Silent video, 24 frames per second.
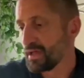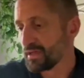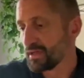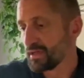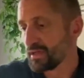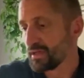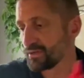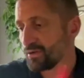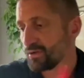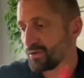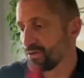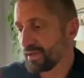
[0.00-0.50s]

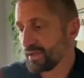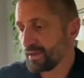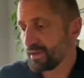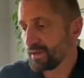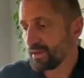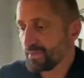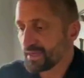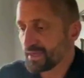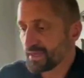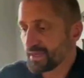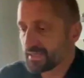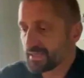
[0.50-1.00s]
So
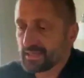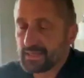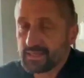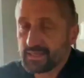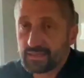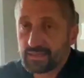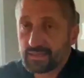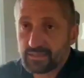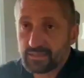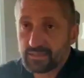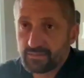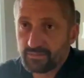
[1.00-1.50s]
in mixing
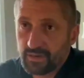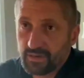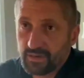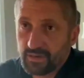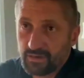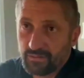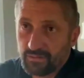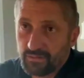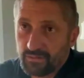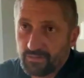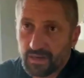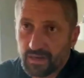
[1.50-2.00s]
these
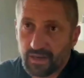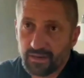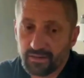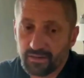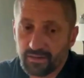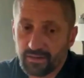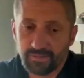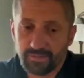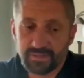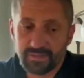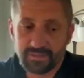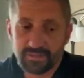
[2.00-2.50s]
three, we're going to end
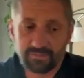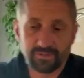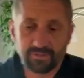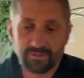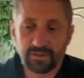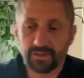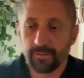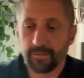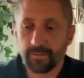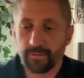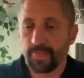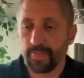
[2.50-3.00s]
up with some
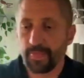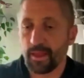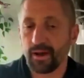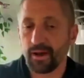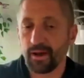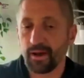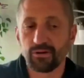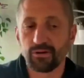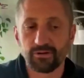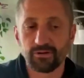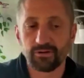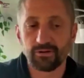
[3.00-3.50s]
really
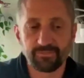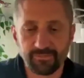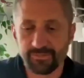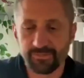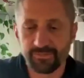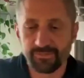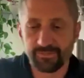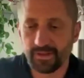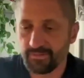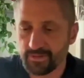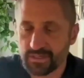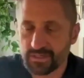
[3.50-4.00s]
powerful
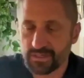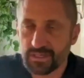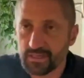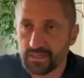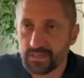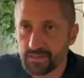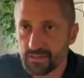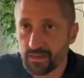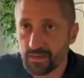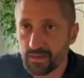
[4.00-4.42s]
flavors in these